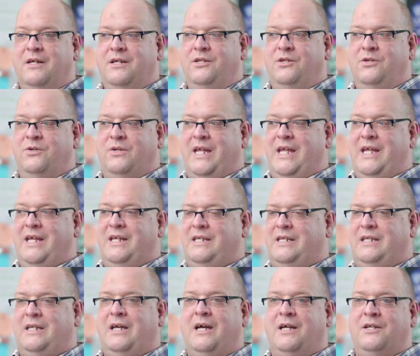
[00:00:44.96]
You
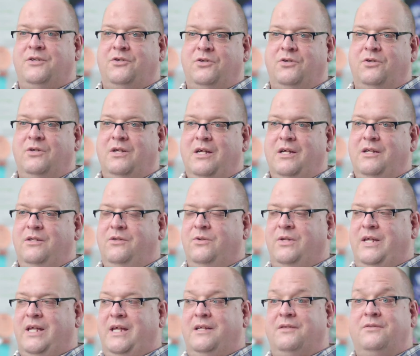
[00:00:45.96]
can't touch,
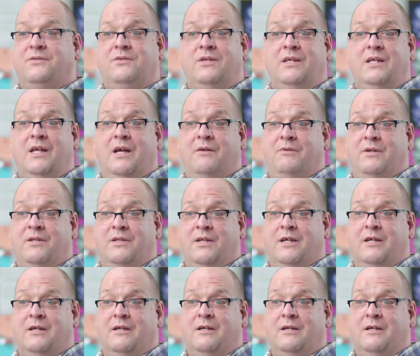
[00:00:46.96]
you can't see everything.